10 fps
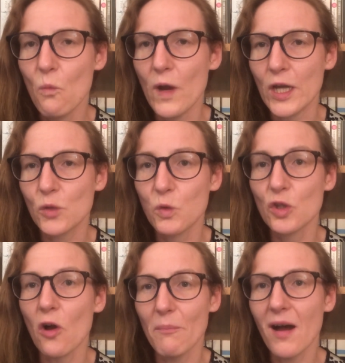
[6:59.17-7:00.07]
which would
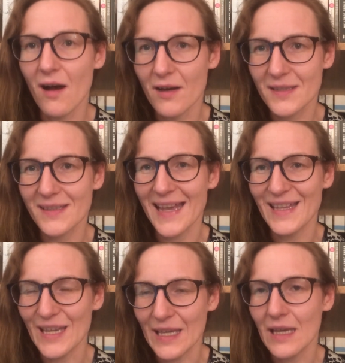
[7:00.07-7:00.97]
not pass
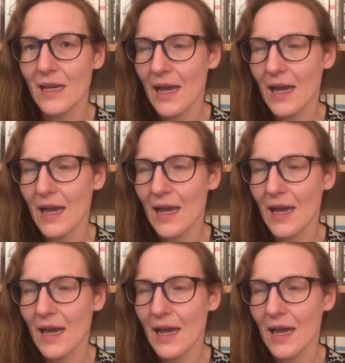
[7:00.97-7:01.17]
any